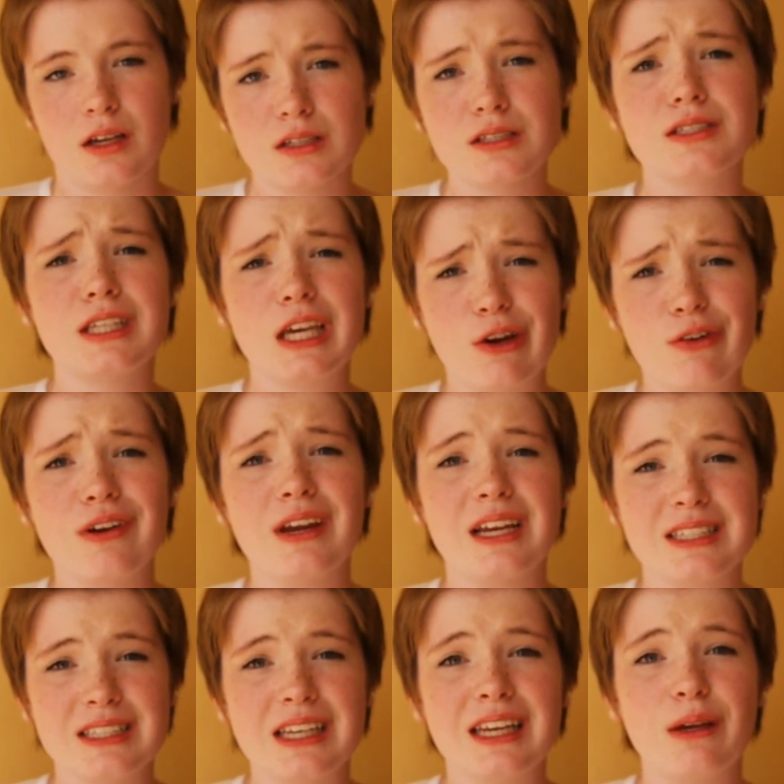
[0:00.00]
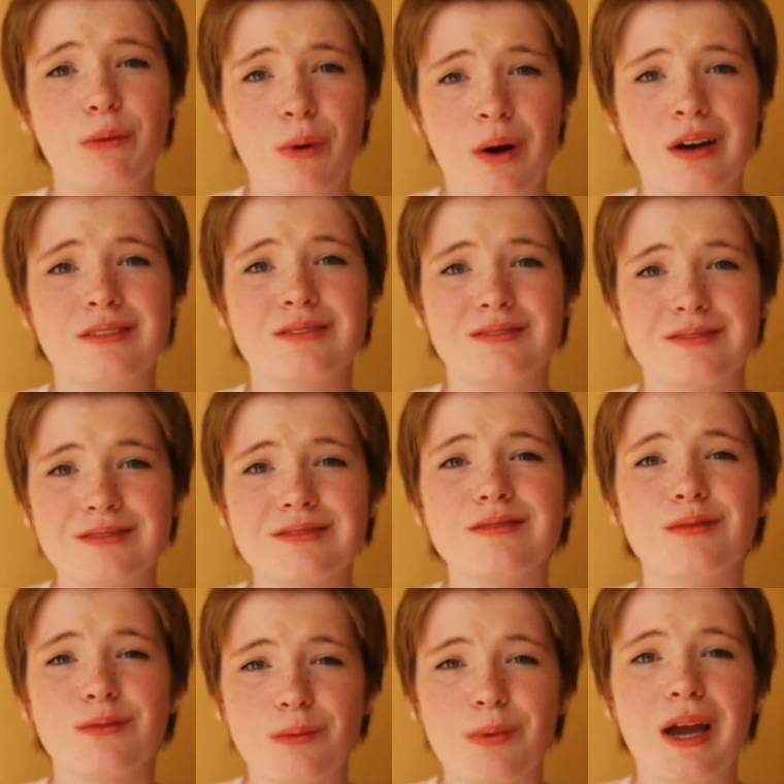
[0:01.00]
seriously one
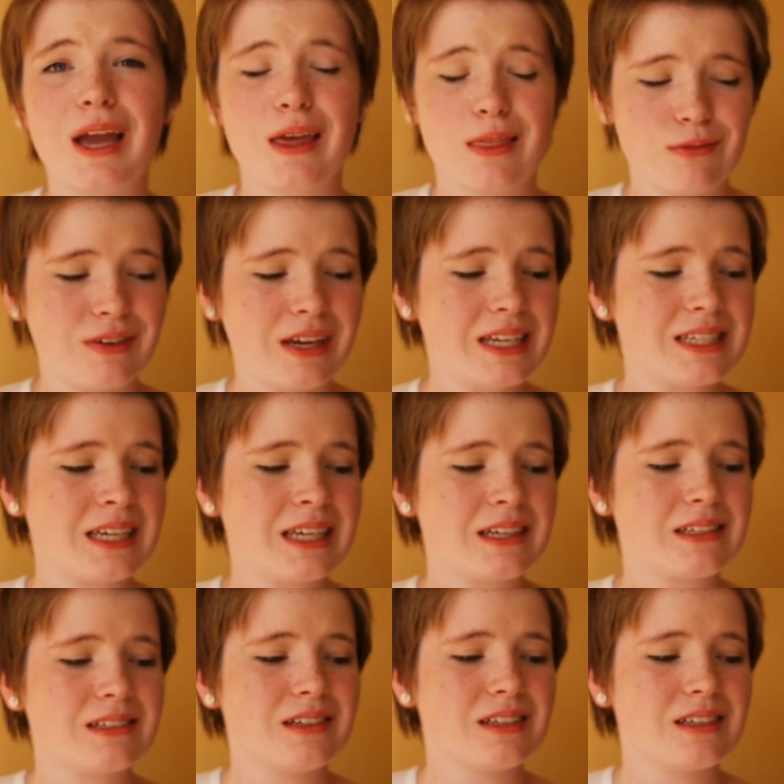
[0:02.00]
worth reading.